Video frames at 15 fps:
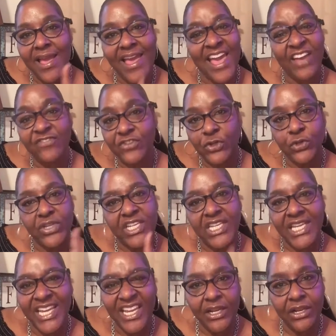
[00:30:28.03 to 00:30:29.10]
after
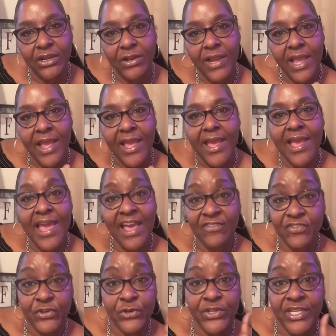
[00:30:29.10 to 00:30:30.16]
year
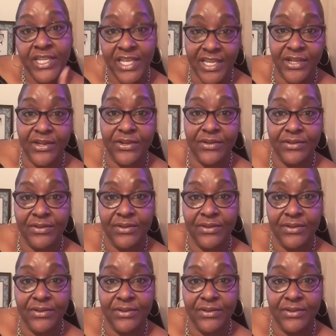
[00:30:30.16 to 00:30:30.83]
after year